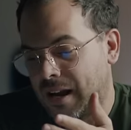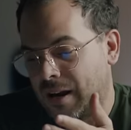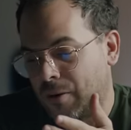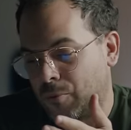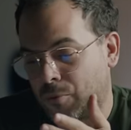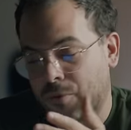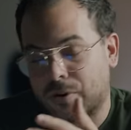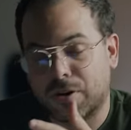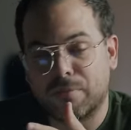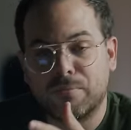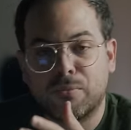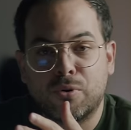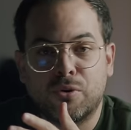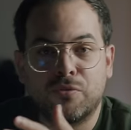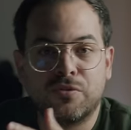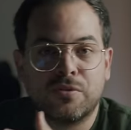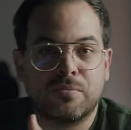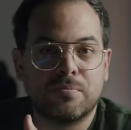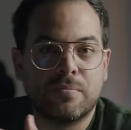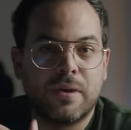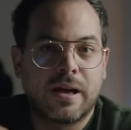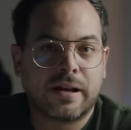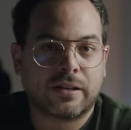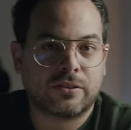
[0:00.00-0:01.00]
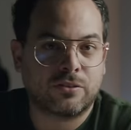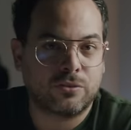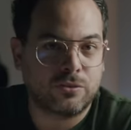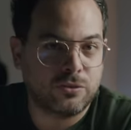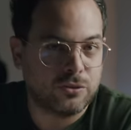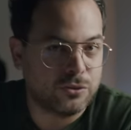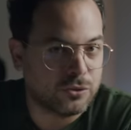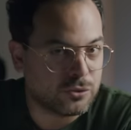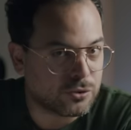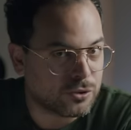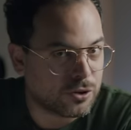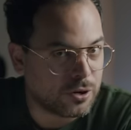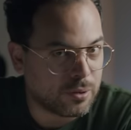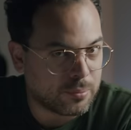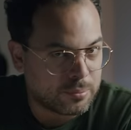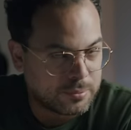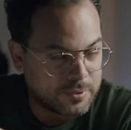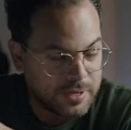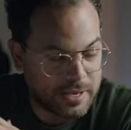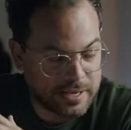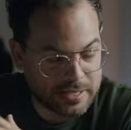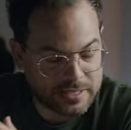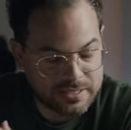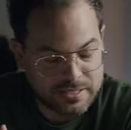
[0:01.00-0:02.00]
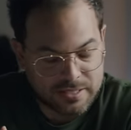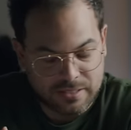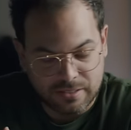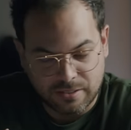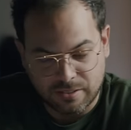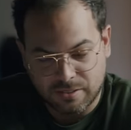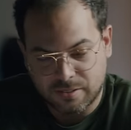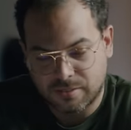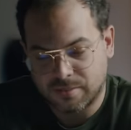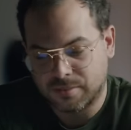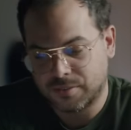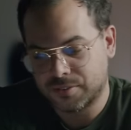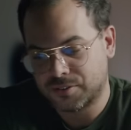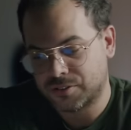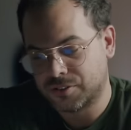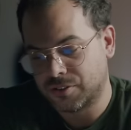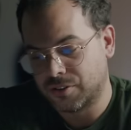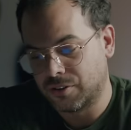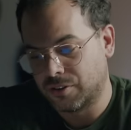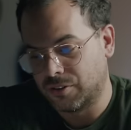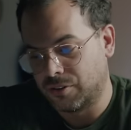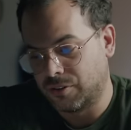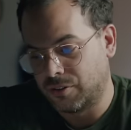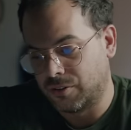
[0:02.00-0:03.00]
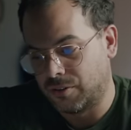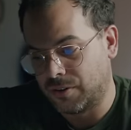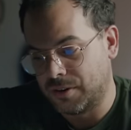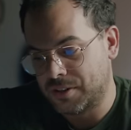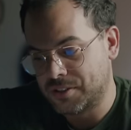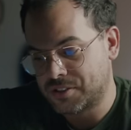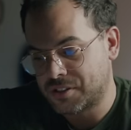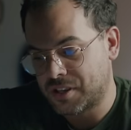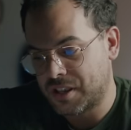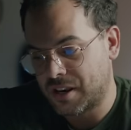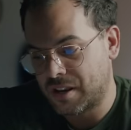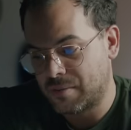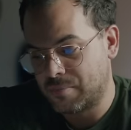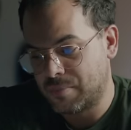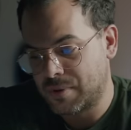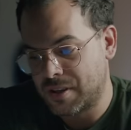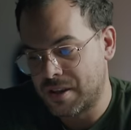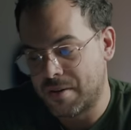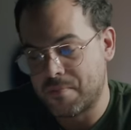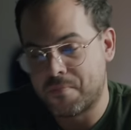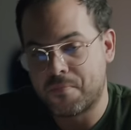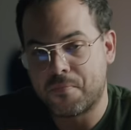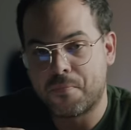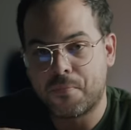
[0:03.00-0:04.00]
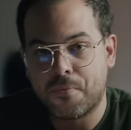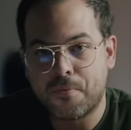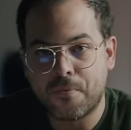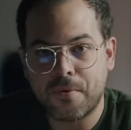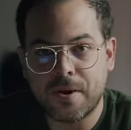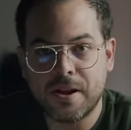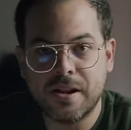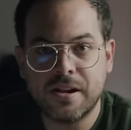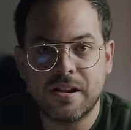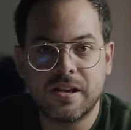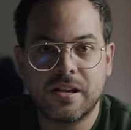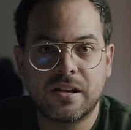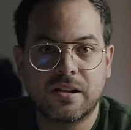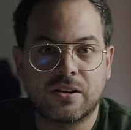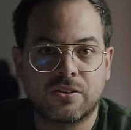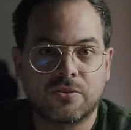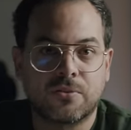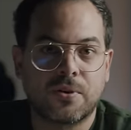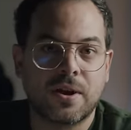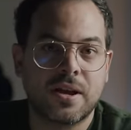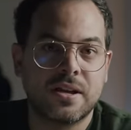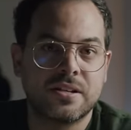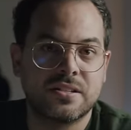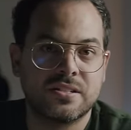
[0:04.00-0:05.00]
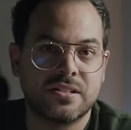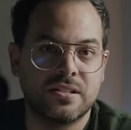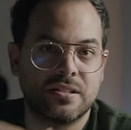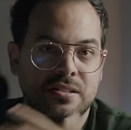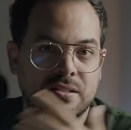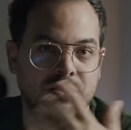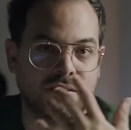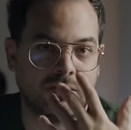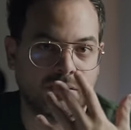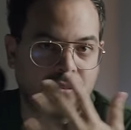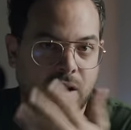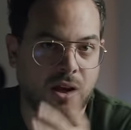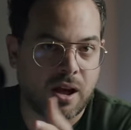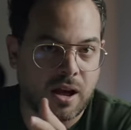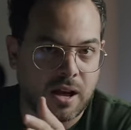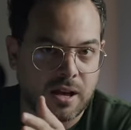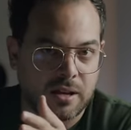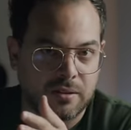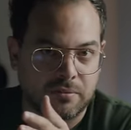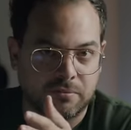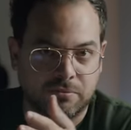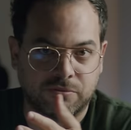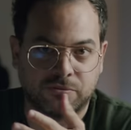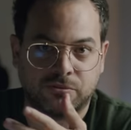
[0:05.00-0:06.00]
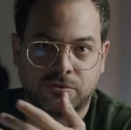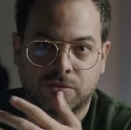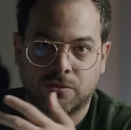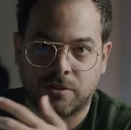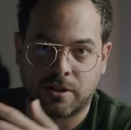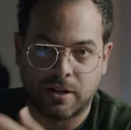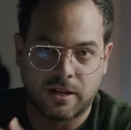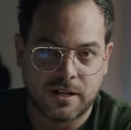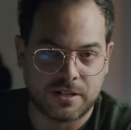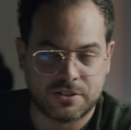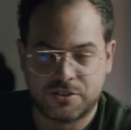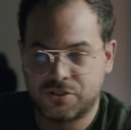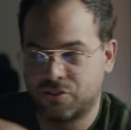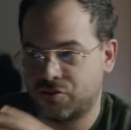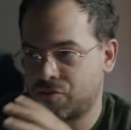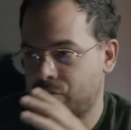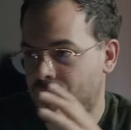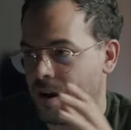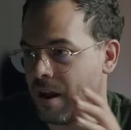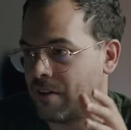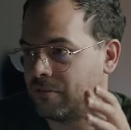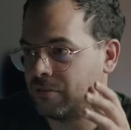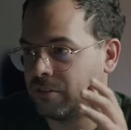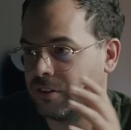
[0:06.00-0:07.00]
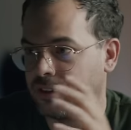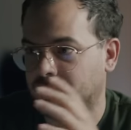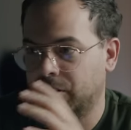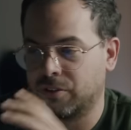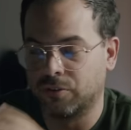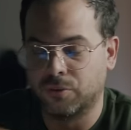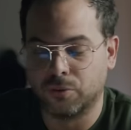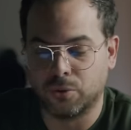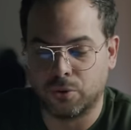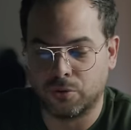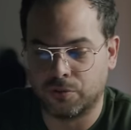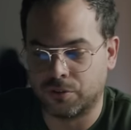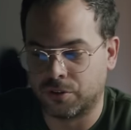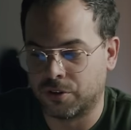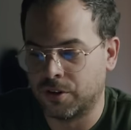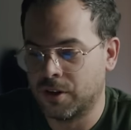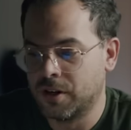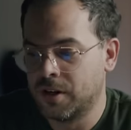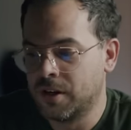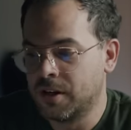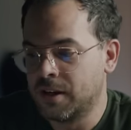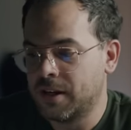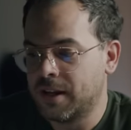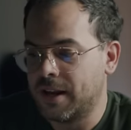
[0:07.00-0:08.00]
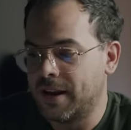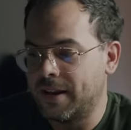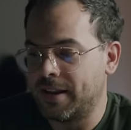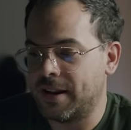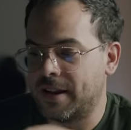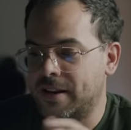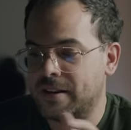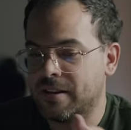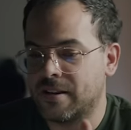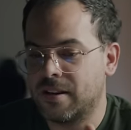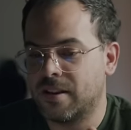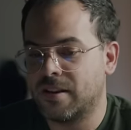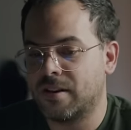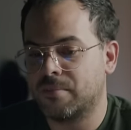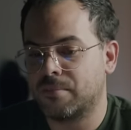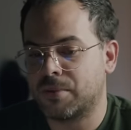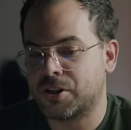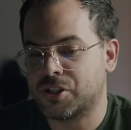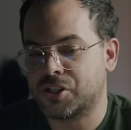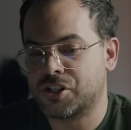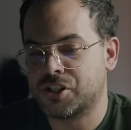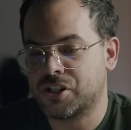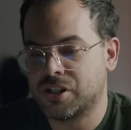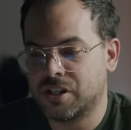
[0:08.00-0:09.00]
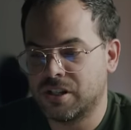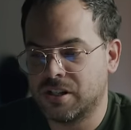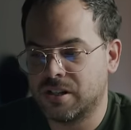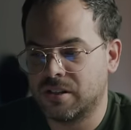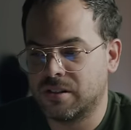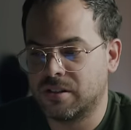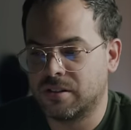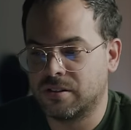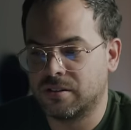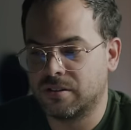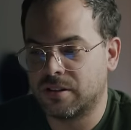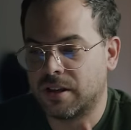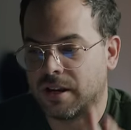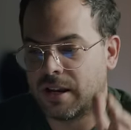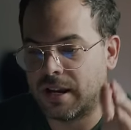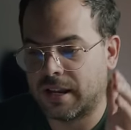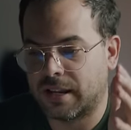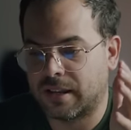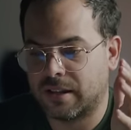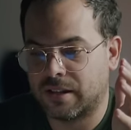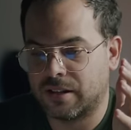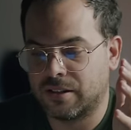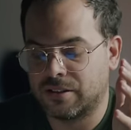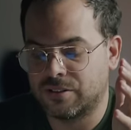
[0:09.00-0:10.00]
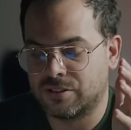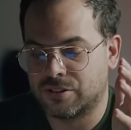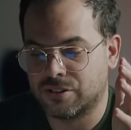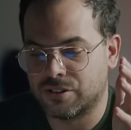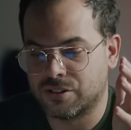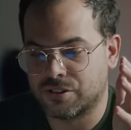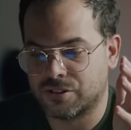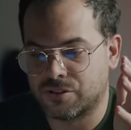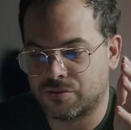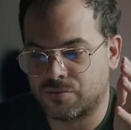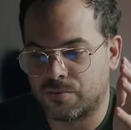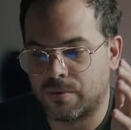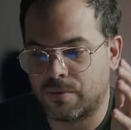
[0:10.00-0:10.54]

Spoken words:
we're moving back to Europe next year. So it's gonna be a pretty crazy time for us traveling all over. And I needed a machine that I can just